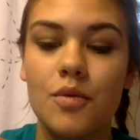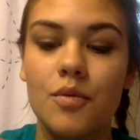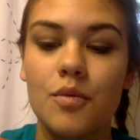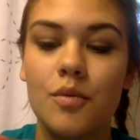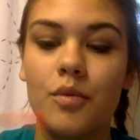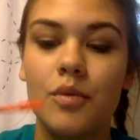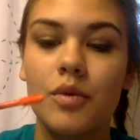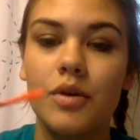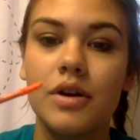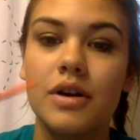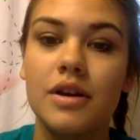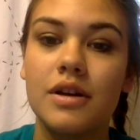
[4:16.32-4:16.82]

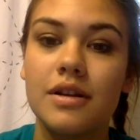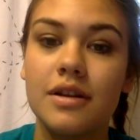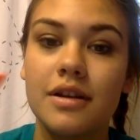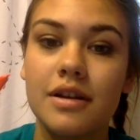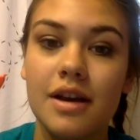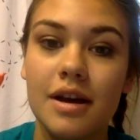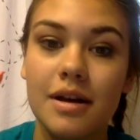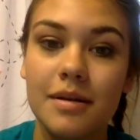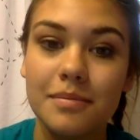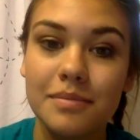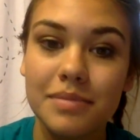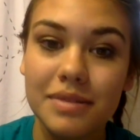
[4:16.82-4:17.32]
would
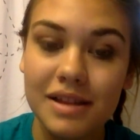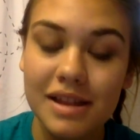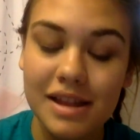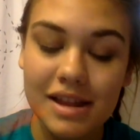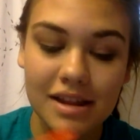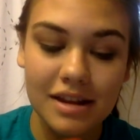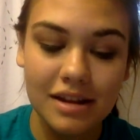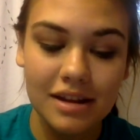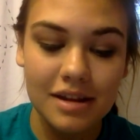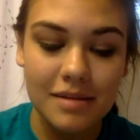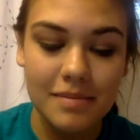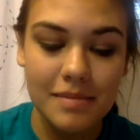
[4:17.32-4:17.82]

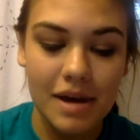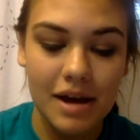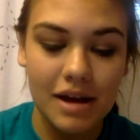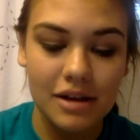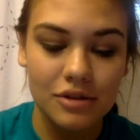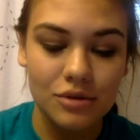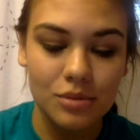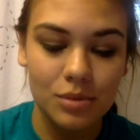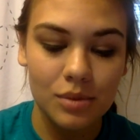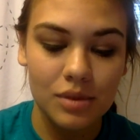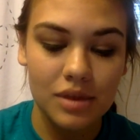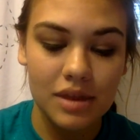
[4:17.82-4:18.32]
completely
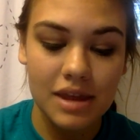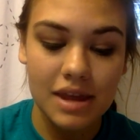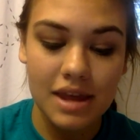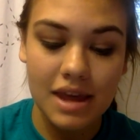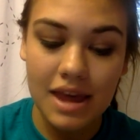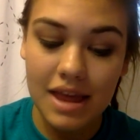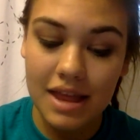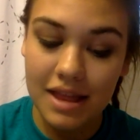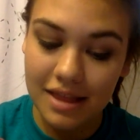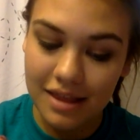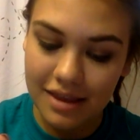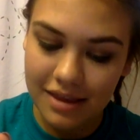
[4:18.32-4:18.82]
match with the
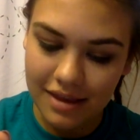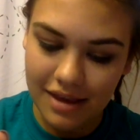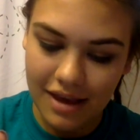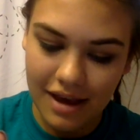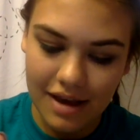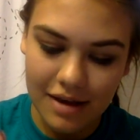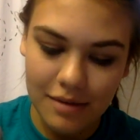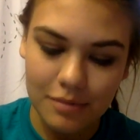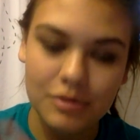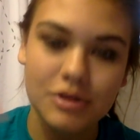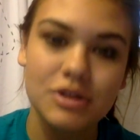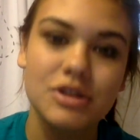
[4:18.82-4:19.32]

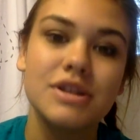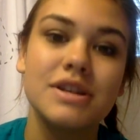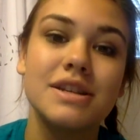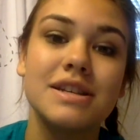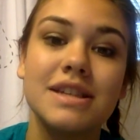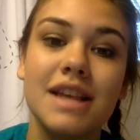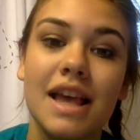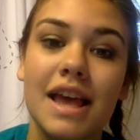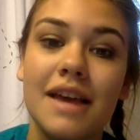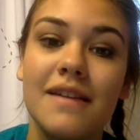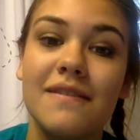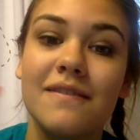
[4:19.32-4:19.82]
inside, which is
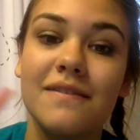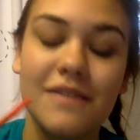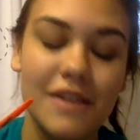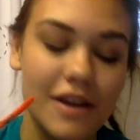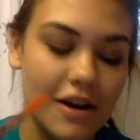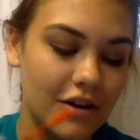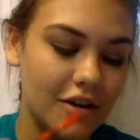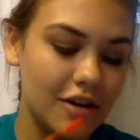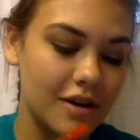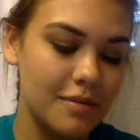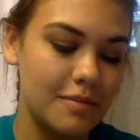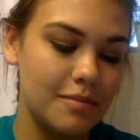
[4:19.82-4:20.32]
a
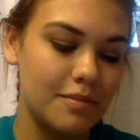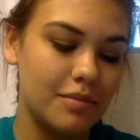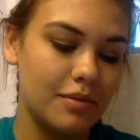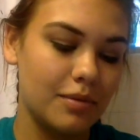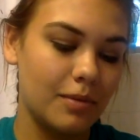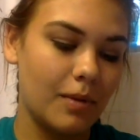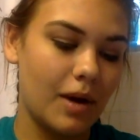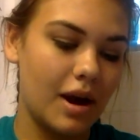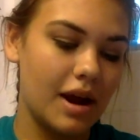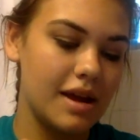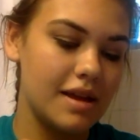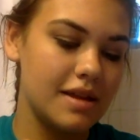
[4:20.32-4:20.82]
very
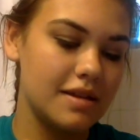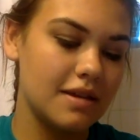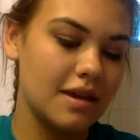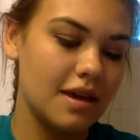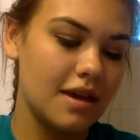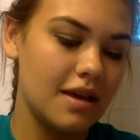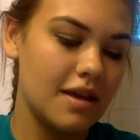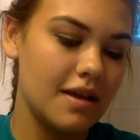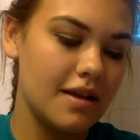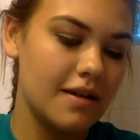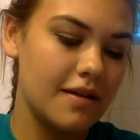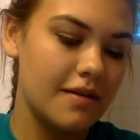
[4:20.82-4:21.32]
bright
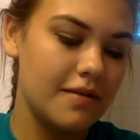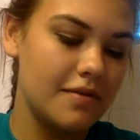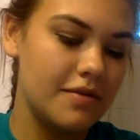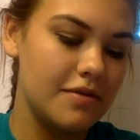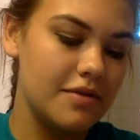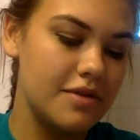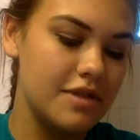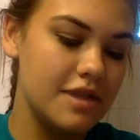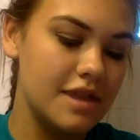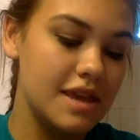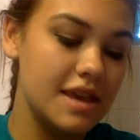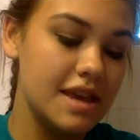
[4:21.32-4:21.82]

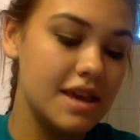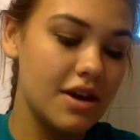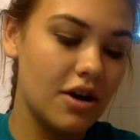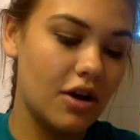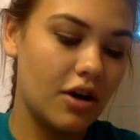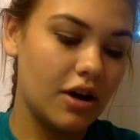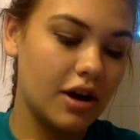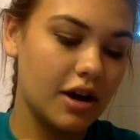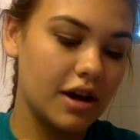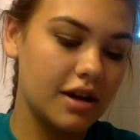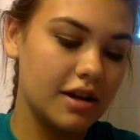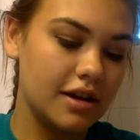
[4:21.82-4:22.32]

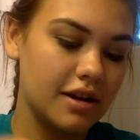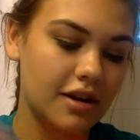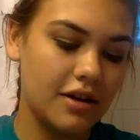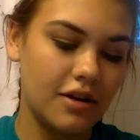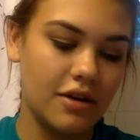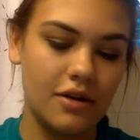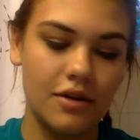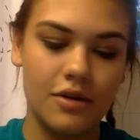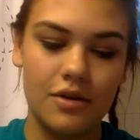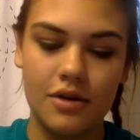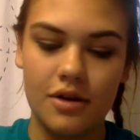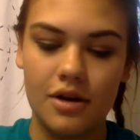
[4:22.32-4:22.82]
neon
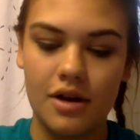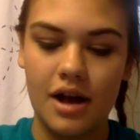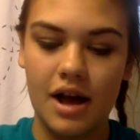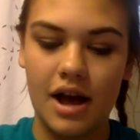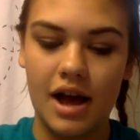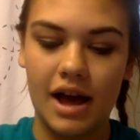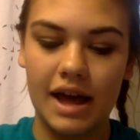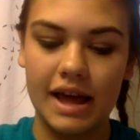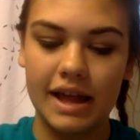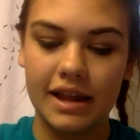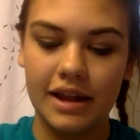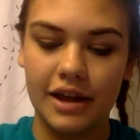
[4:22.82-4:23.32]

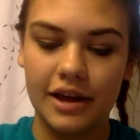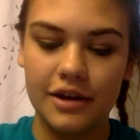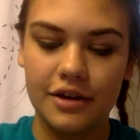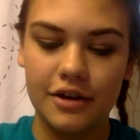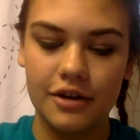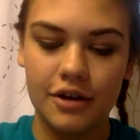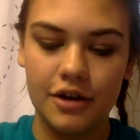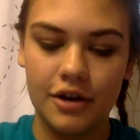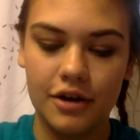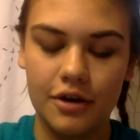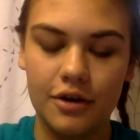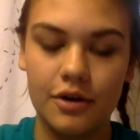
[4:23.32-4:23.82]

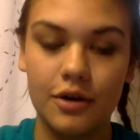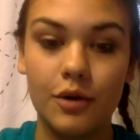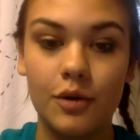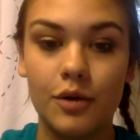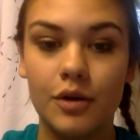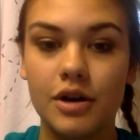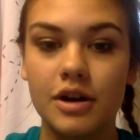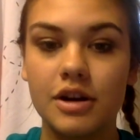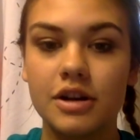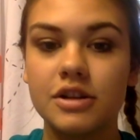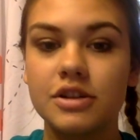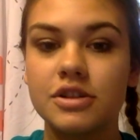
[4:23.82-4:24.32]
highlighter
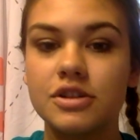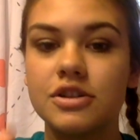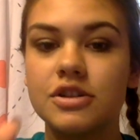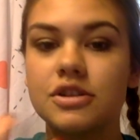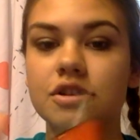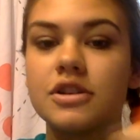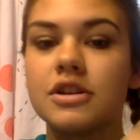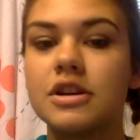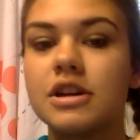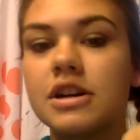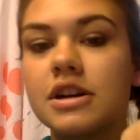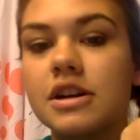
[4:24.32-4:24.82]
orange.
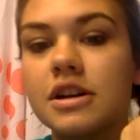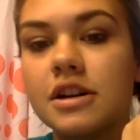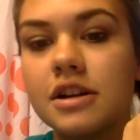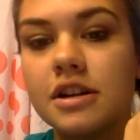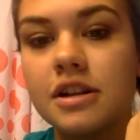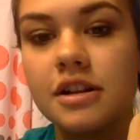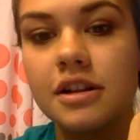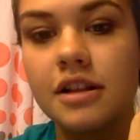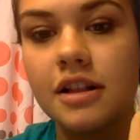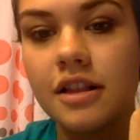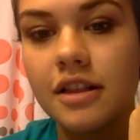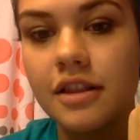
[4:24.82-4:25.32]

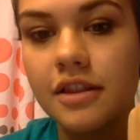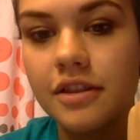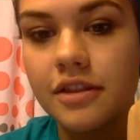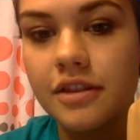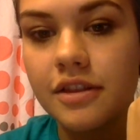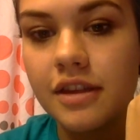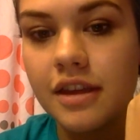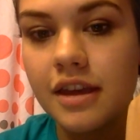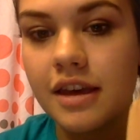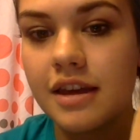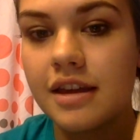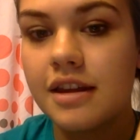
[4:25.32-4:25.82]

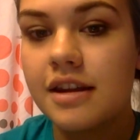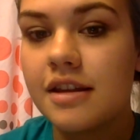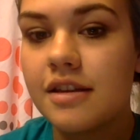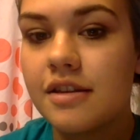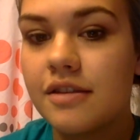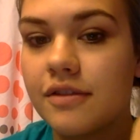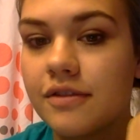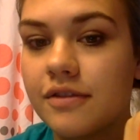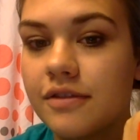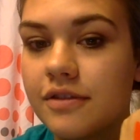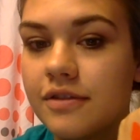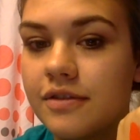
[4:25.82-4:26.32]
It is
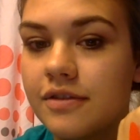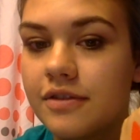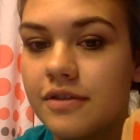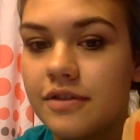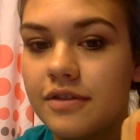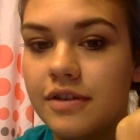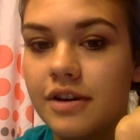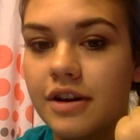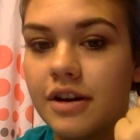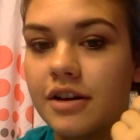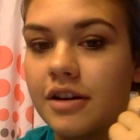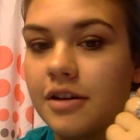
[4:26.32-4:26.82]

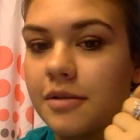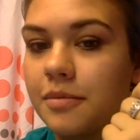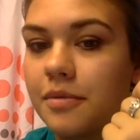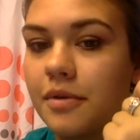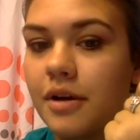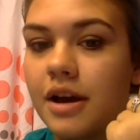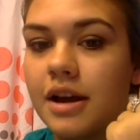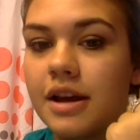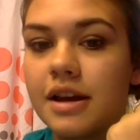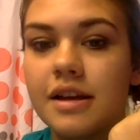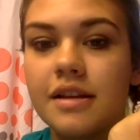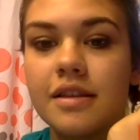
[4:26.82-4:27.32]
very
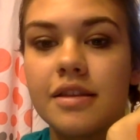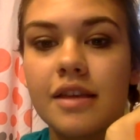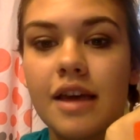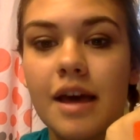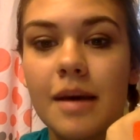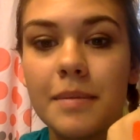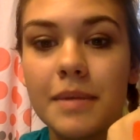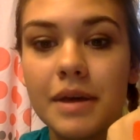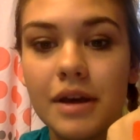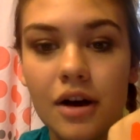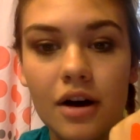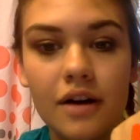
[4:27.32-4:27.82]
bright. It's
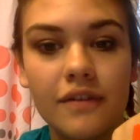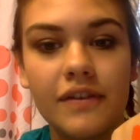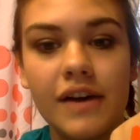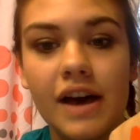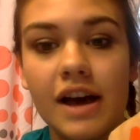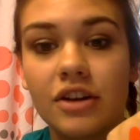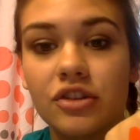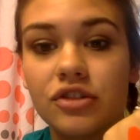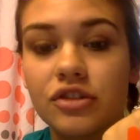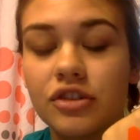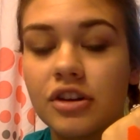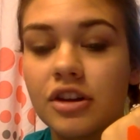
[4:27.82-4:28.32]
coming off
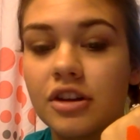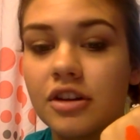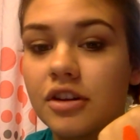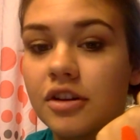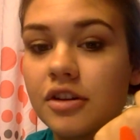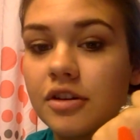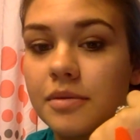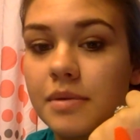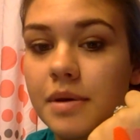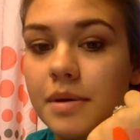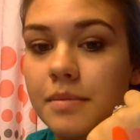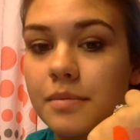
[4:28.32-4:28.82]
actually a
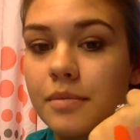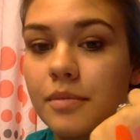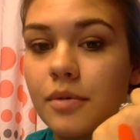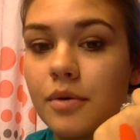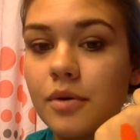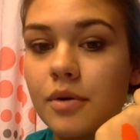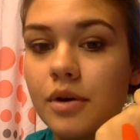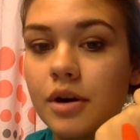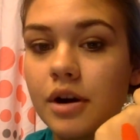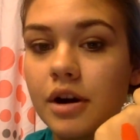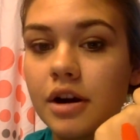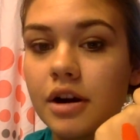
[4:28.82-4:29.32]
little bit
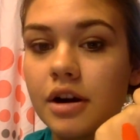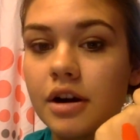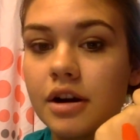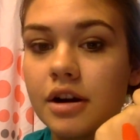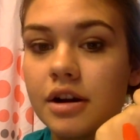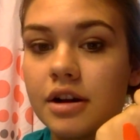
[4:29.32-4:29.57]
more